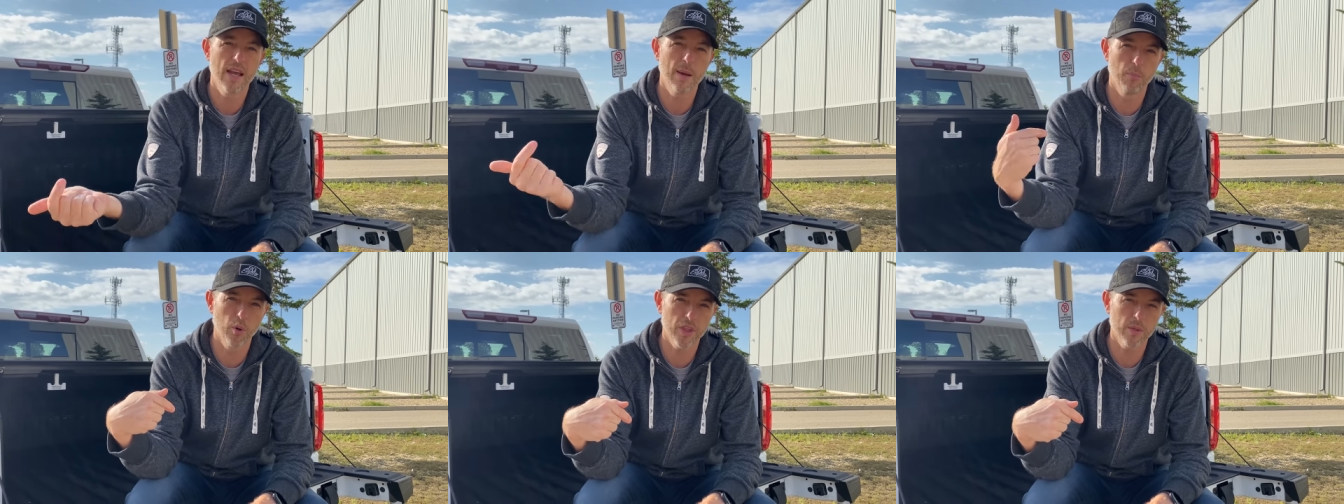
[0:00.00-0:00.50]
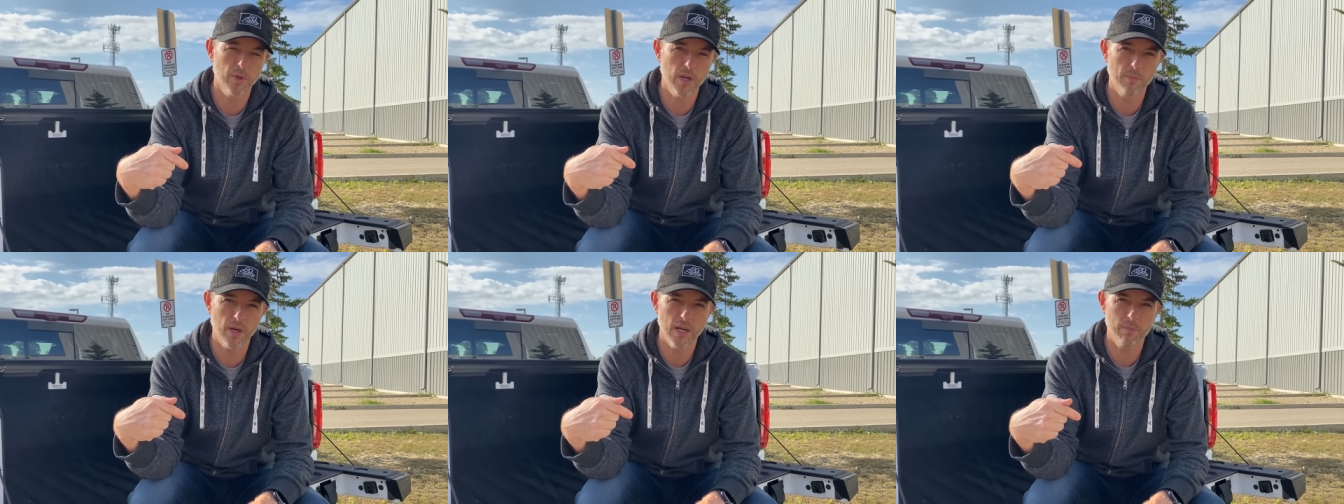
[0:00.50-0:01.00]
and put them
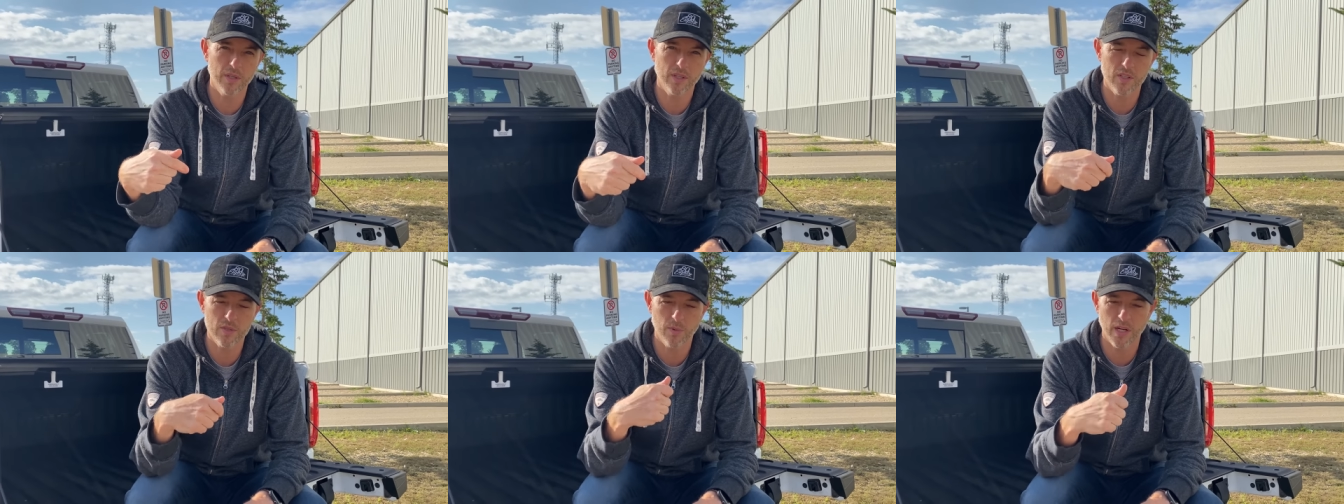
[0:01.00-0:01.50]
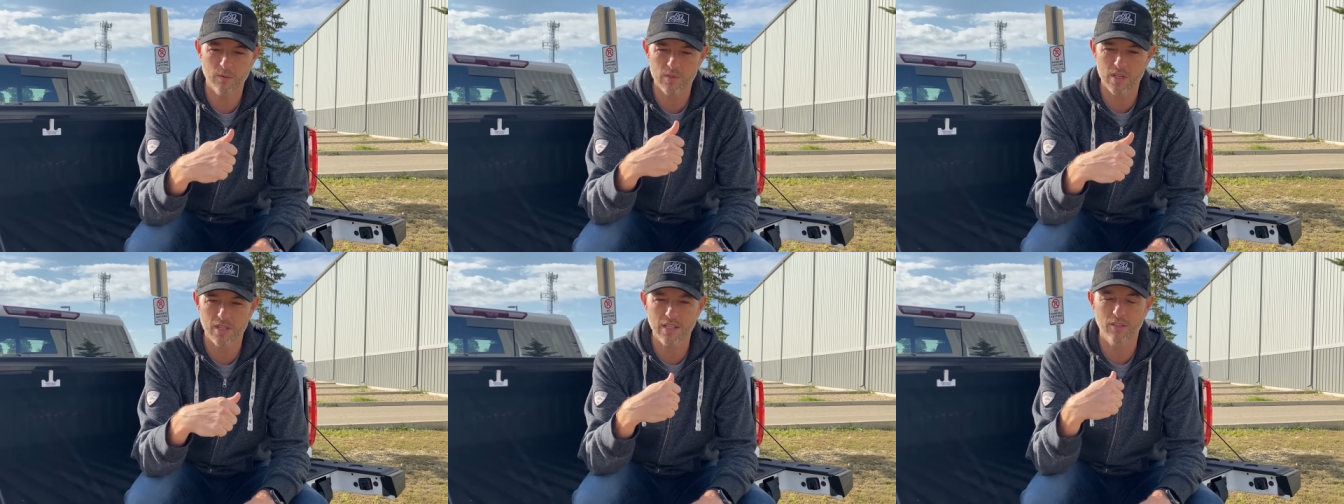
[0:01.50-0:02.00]
on mine because mine was
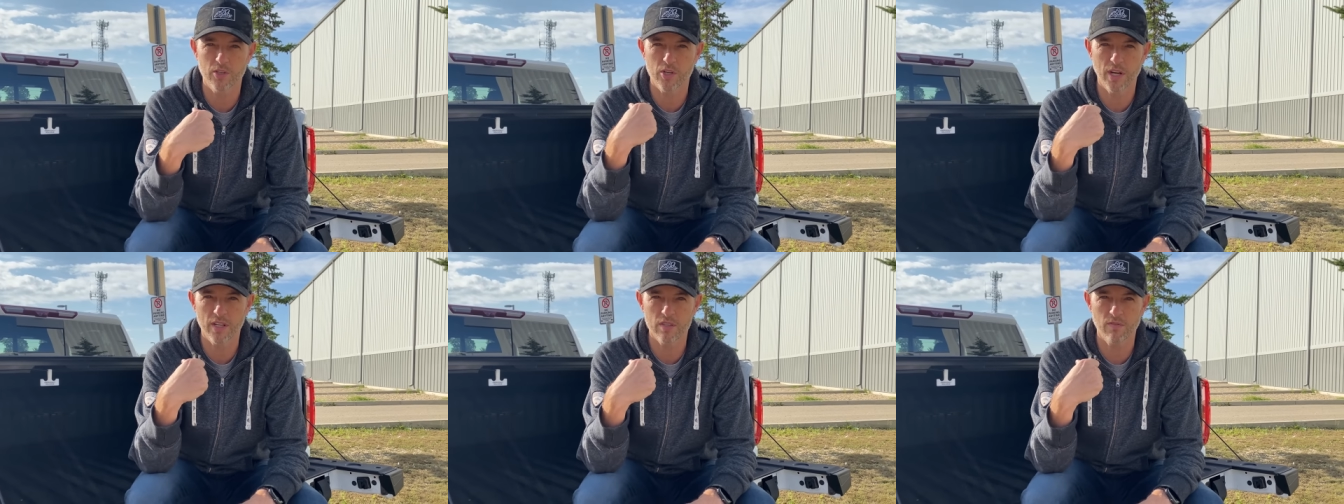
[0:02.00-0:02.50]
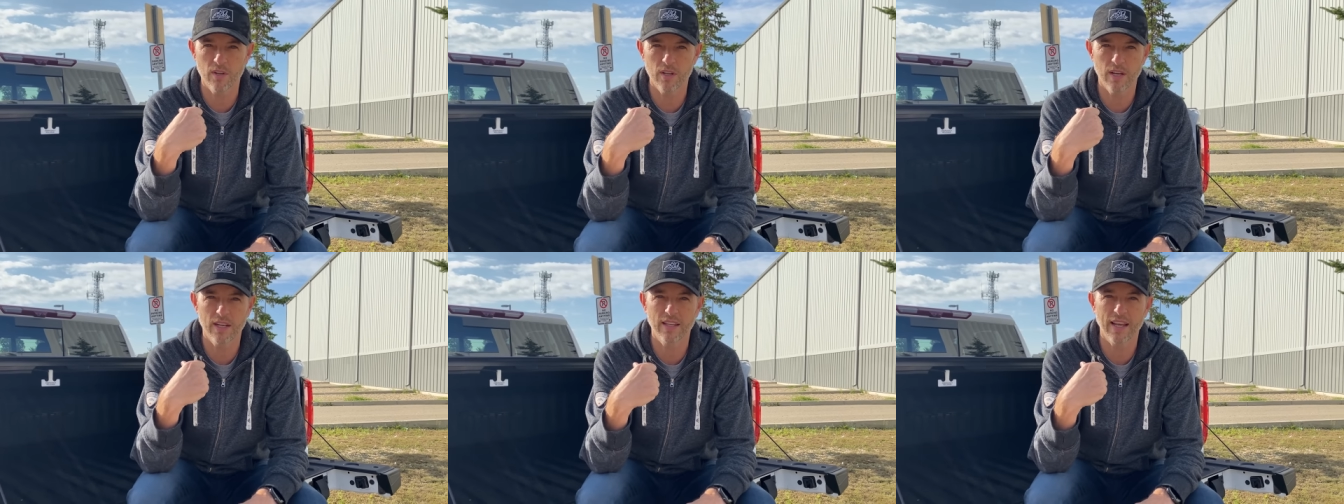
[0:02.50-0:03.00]
a dealer
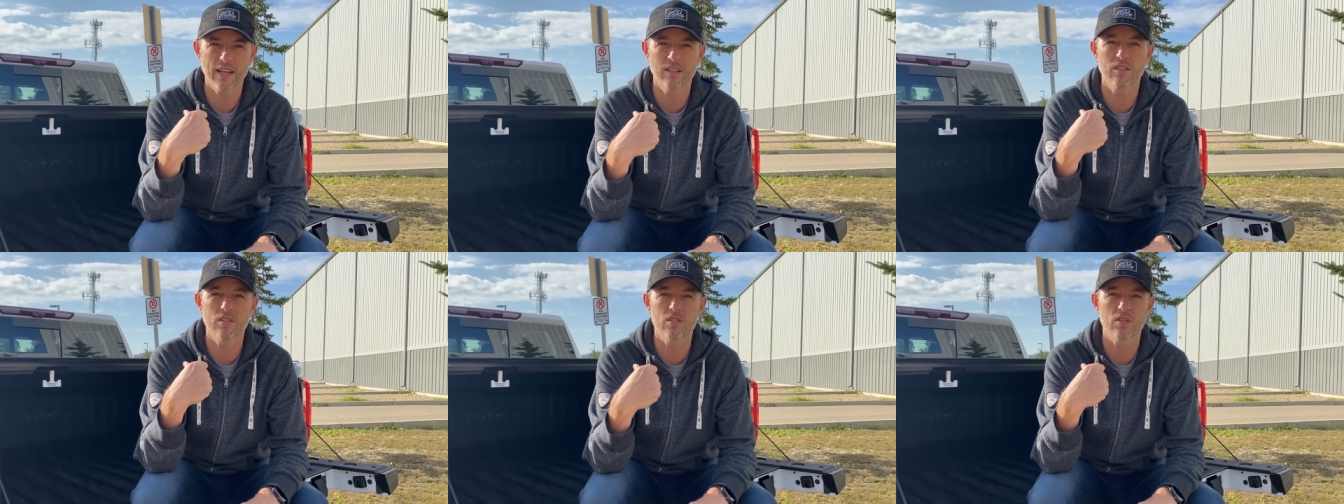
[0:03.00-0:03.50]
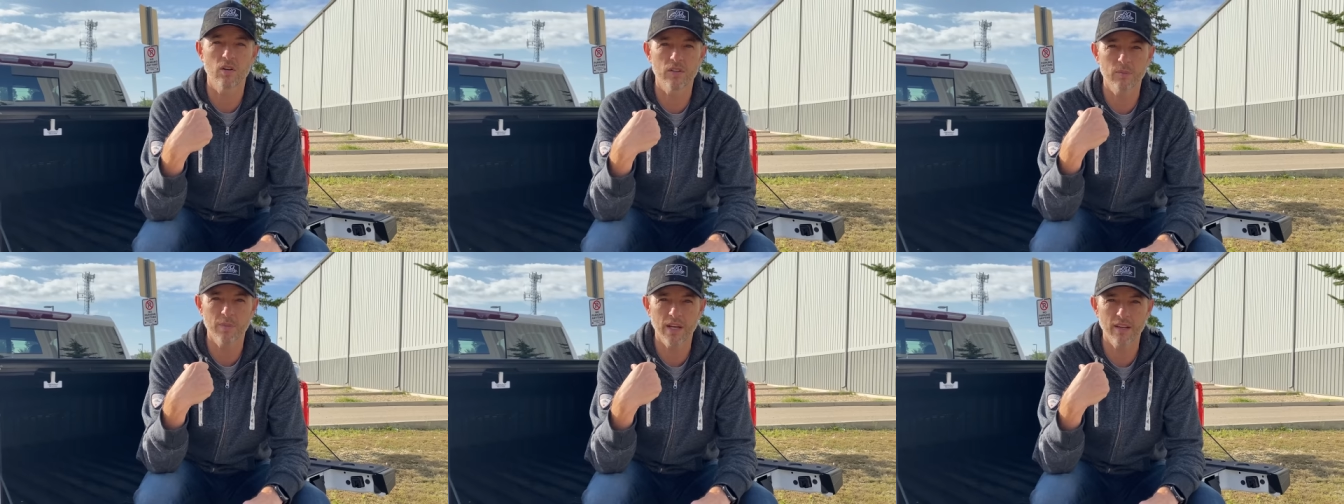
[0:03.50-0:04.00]
transfer and they hadn't installed
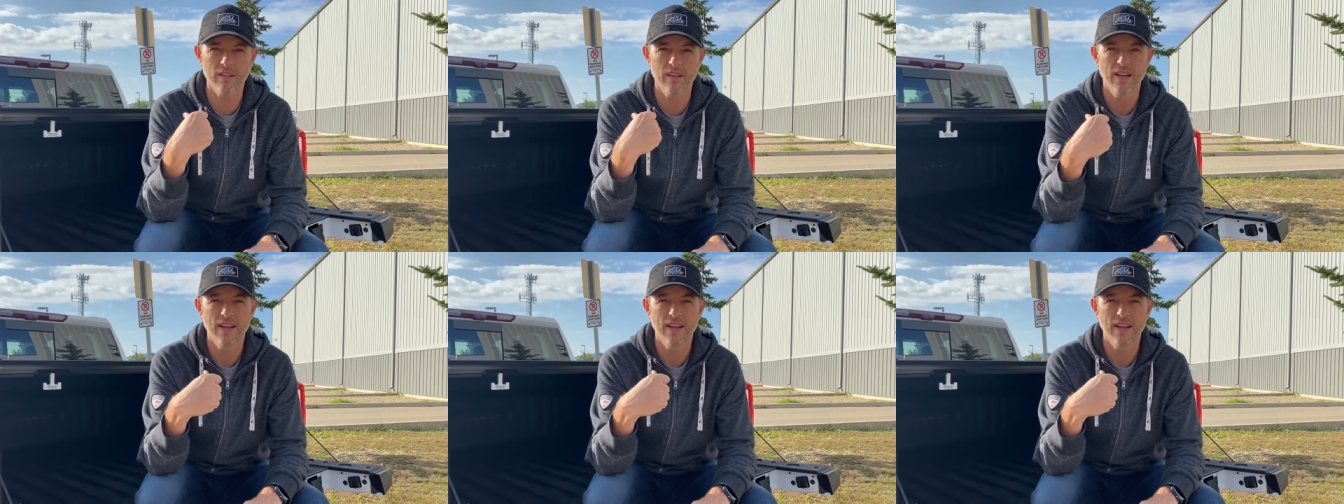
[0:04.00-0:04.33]
them yet.